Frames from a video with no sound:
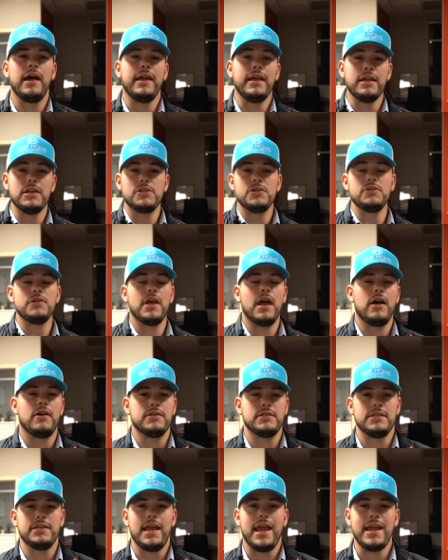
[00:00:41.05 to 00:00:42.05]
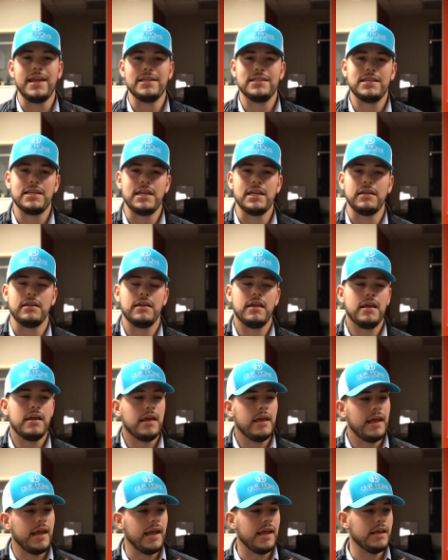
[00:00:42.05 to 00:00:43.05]
in 2018.
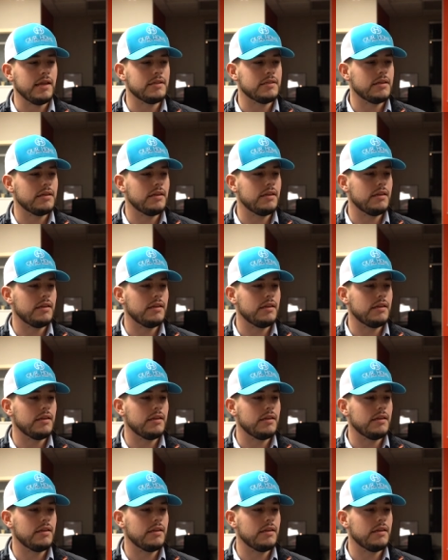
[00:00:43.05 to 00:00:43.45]
And